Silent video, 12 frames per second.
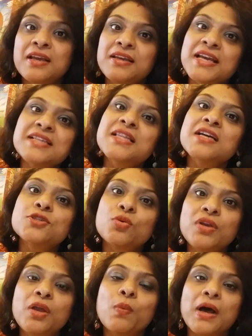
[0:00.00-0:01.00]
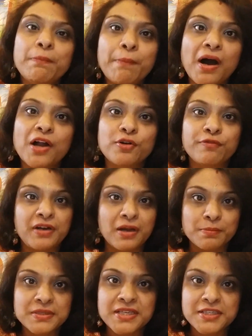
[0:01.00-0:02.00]
Yes, that's only one part of a
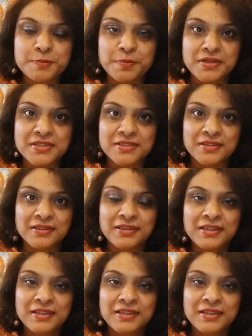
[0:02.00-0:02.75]
number 6 person.